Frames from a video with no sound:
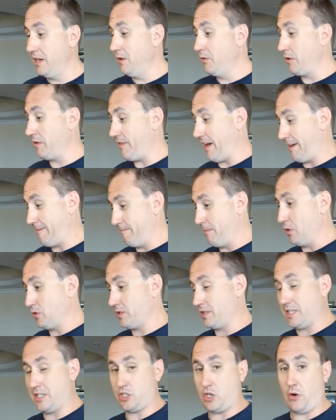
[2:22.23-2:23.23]
we've had most
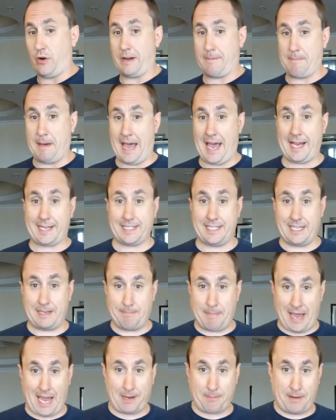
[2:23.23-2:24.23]
of this already packed in the
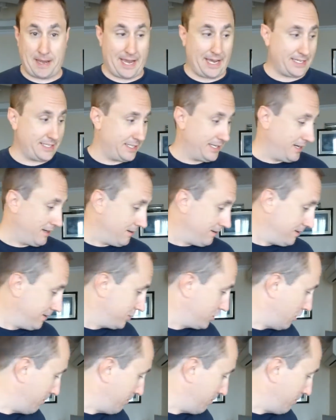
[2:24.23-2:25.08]
backpacks here. Here's our